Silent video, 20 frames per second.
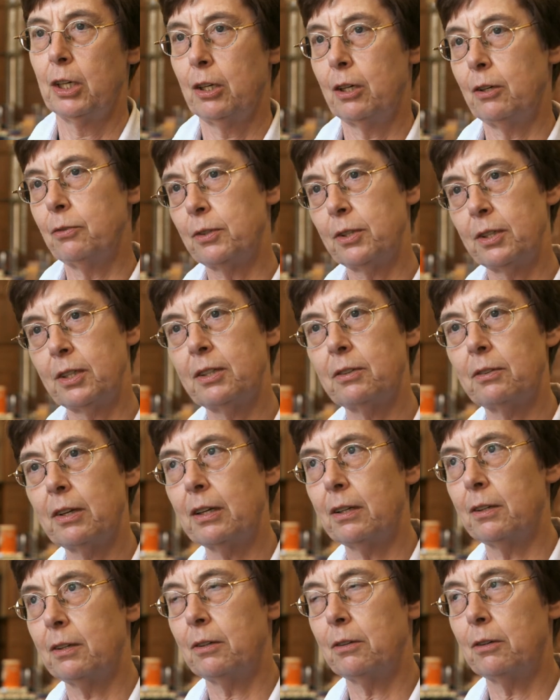of, the,
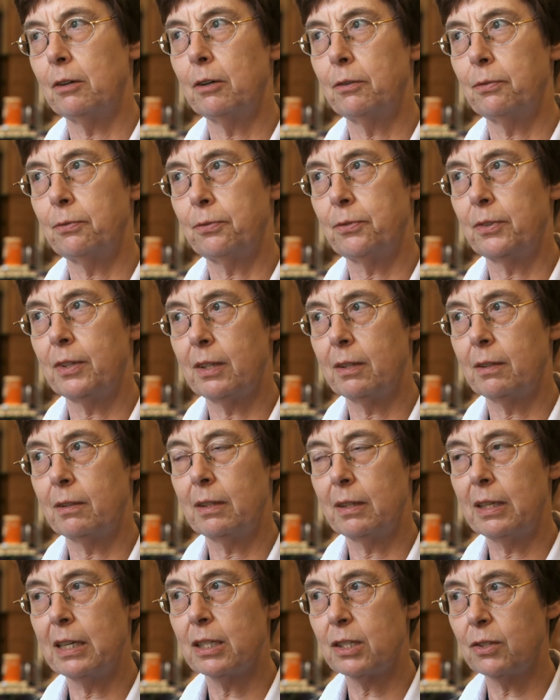uh, of
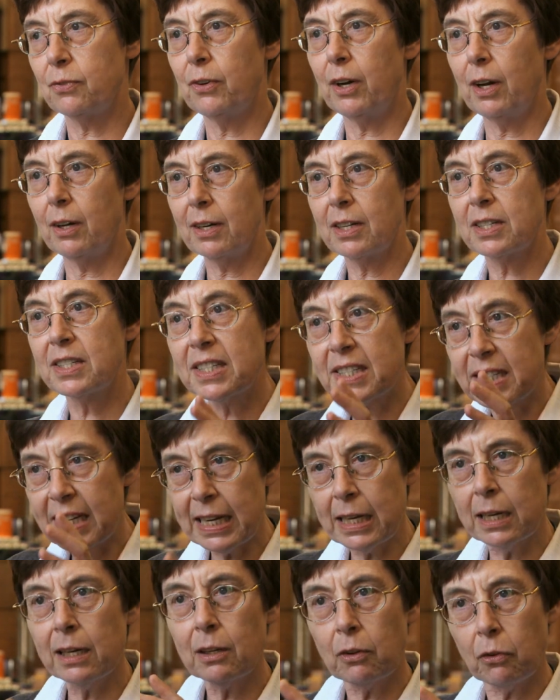these fathers
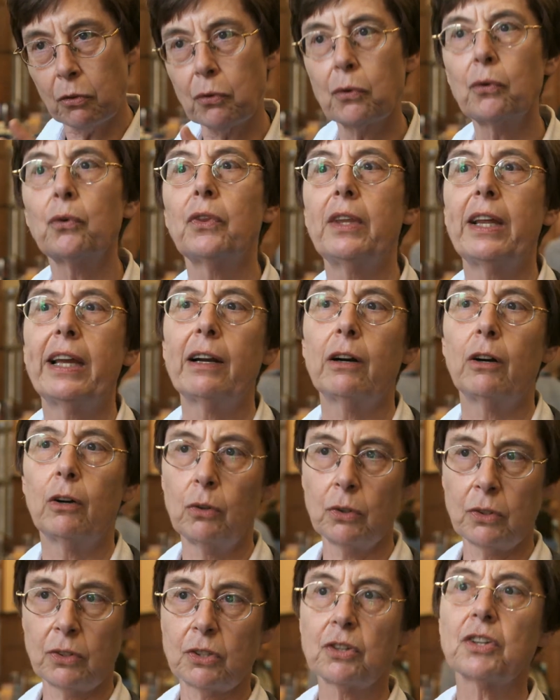seen through their
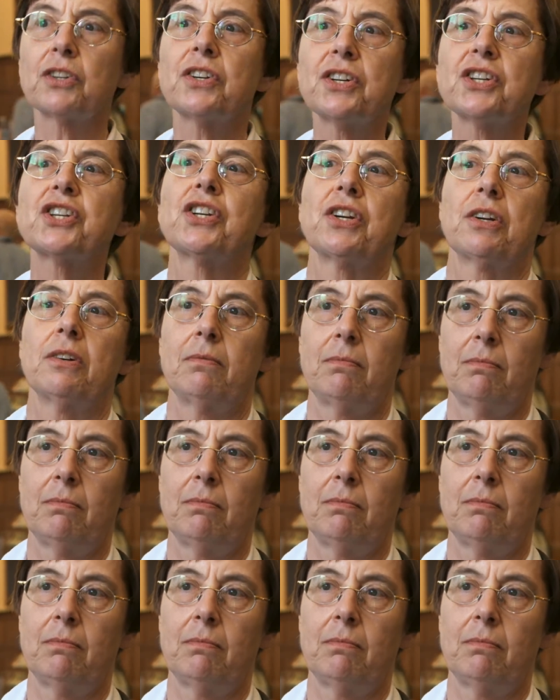own tradition.